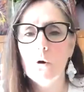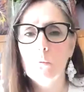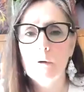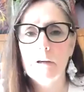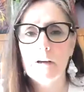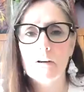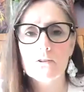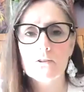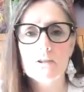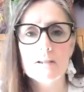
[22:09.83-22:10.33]

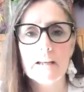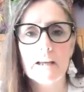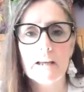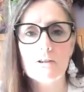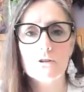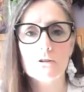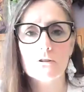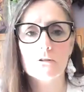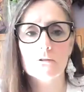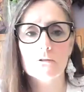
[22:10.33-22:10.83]
we are
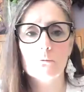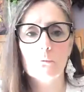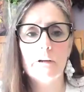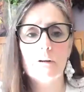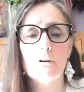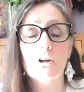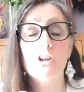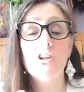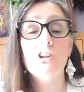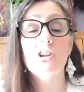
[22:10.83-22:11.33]
centered, we
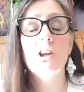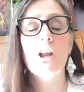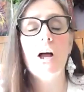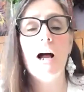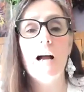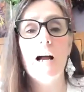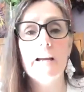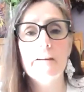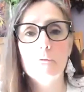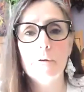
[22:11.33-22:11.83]
are
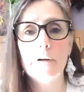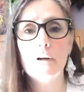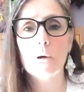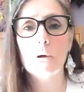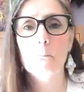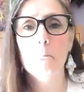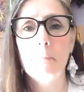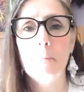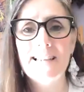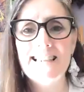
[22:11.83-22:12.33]
alive, we are
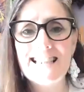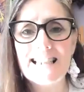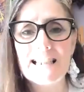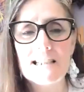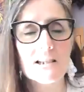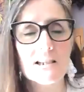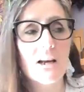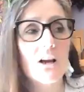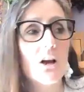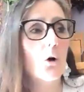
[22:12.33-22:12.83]

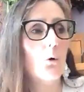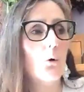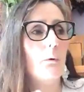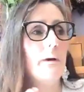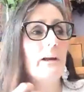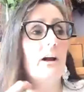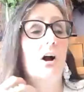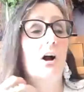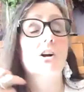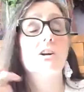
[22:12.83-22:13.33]
abundant,
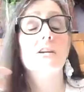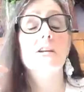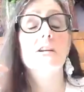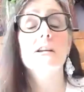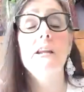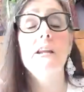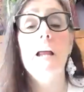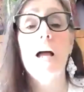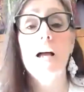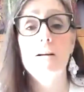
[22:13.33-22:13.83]
we are
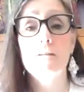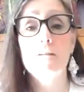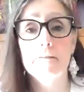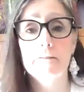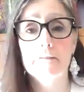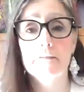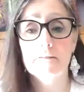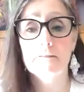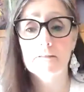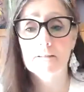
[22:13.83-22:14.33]

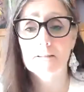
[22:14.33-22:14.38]
love